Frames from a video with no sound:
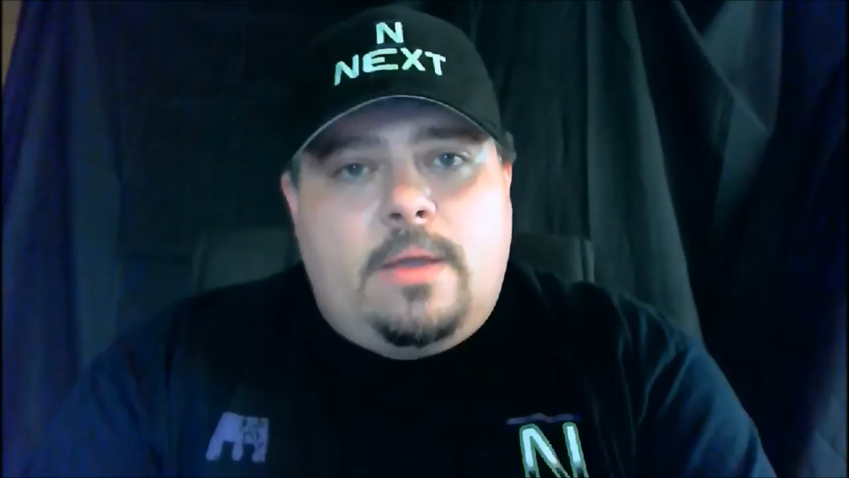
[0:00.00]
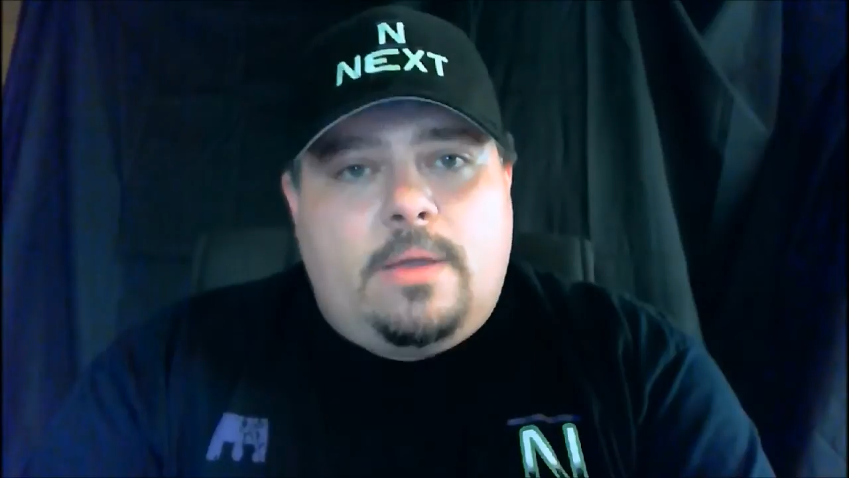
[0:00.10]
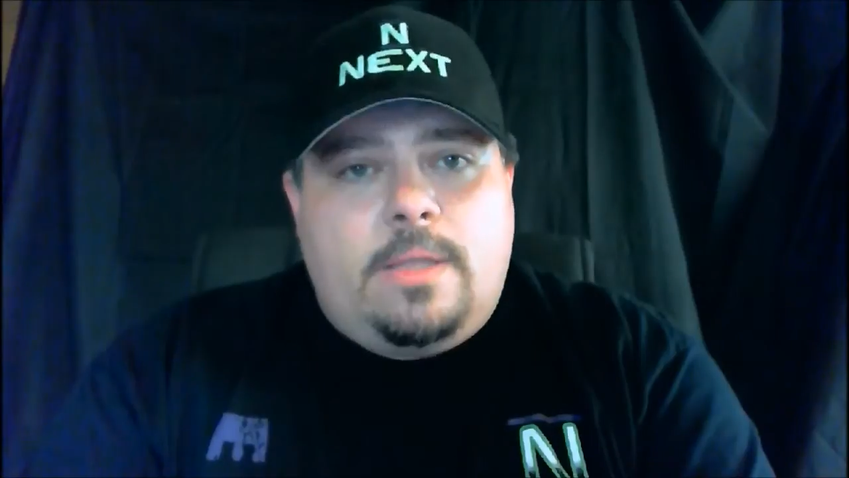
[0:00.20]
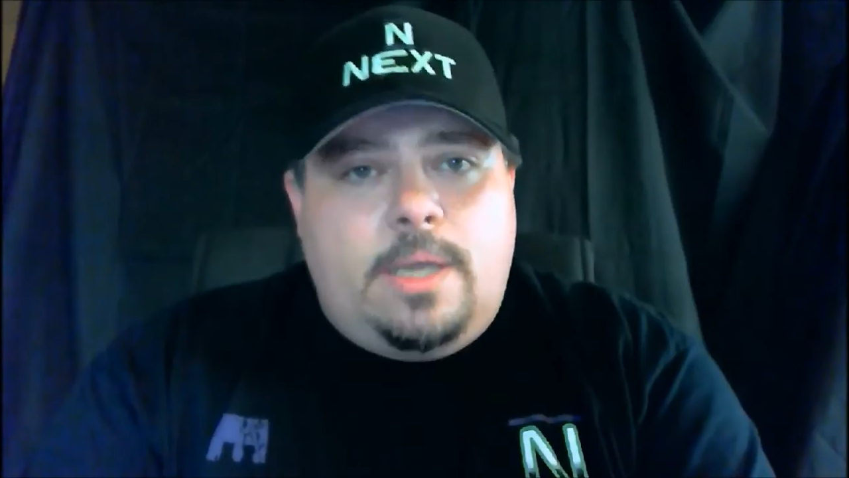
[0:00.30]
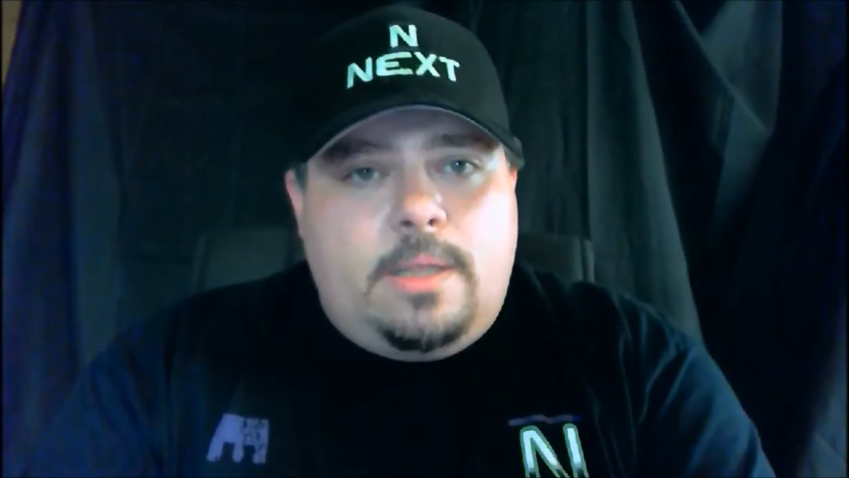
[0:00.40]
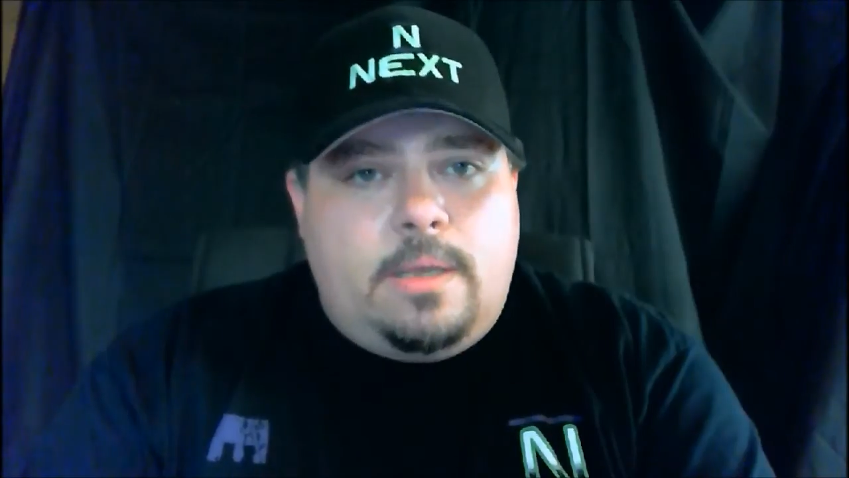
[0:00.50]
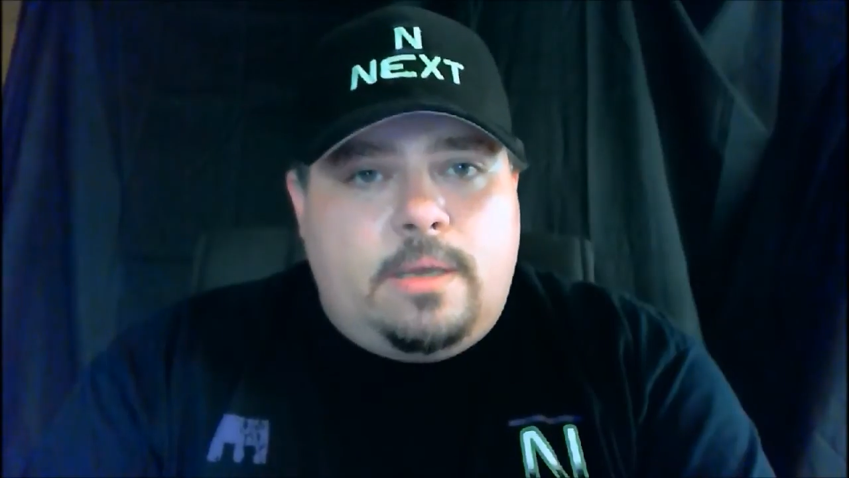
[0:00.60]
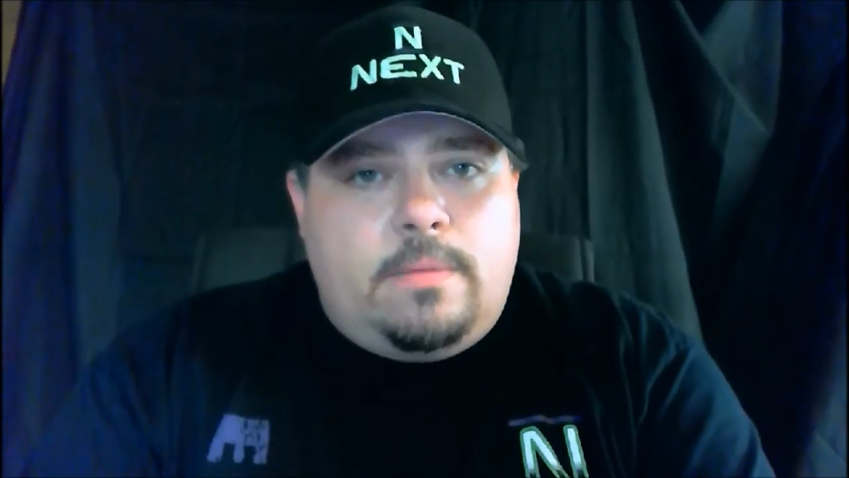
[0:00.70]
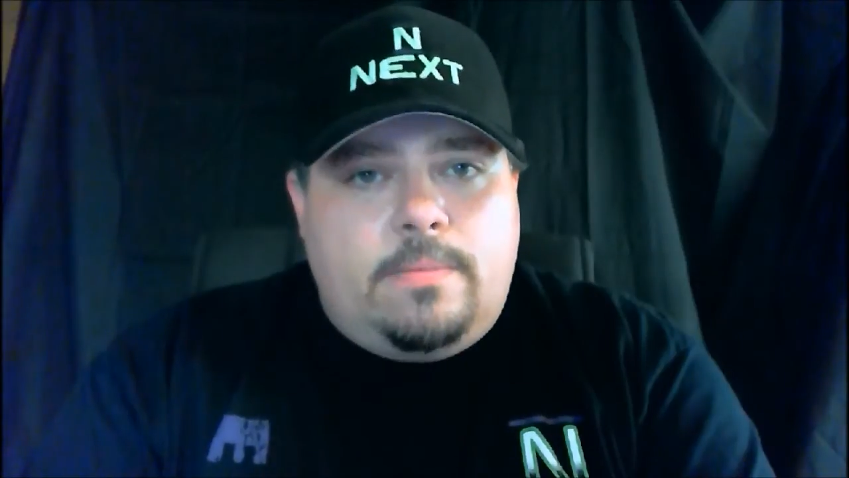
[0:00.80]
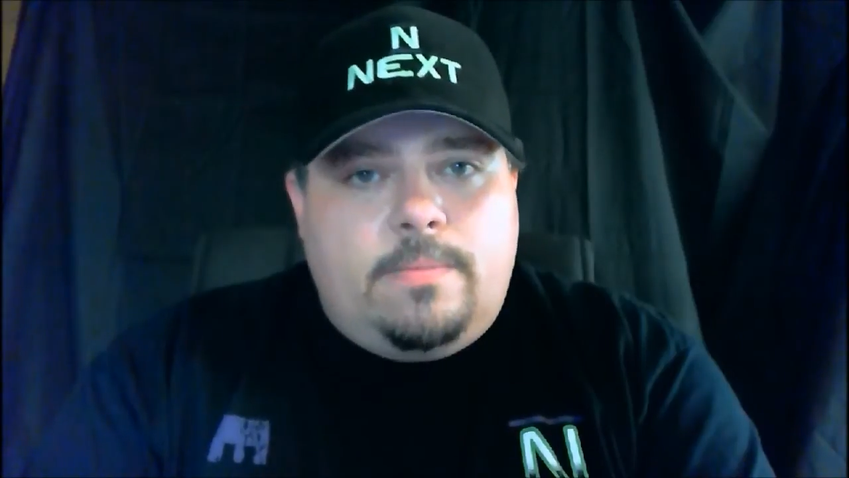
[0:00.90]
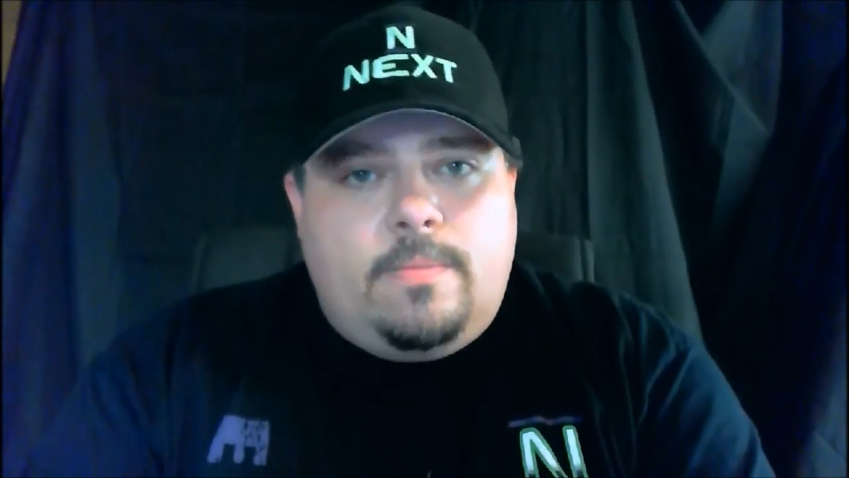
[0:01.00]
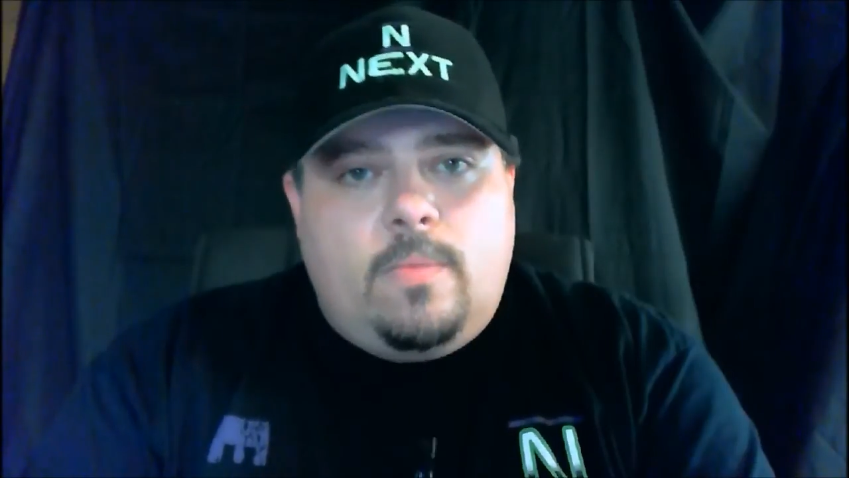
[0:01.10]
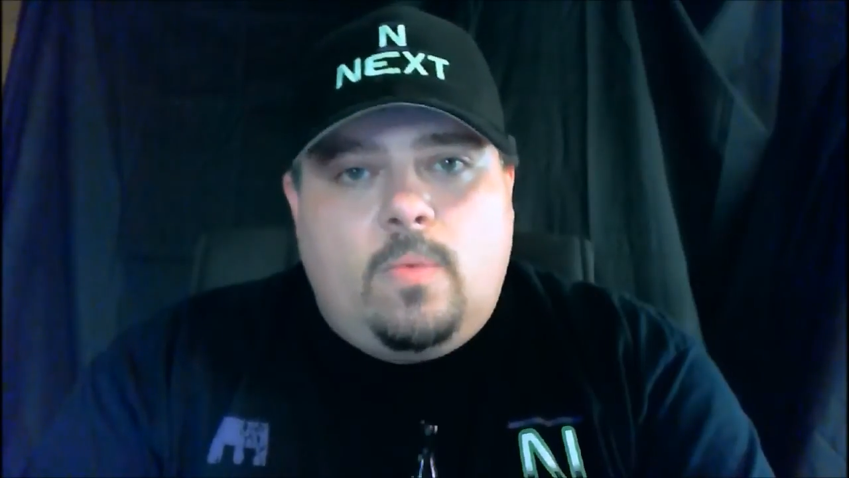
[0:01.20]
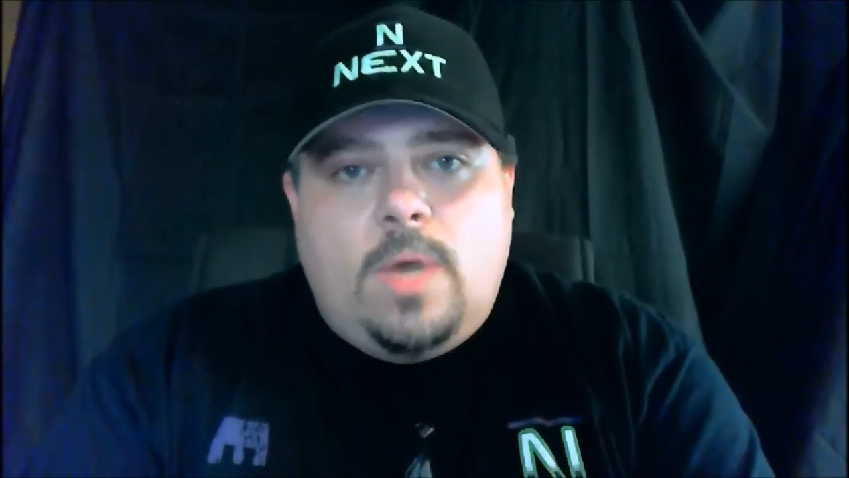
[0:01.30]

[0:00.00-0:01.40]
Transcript: to clean them,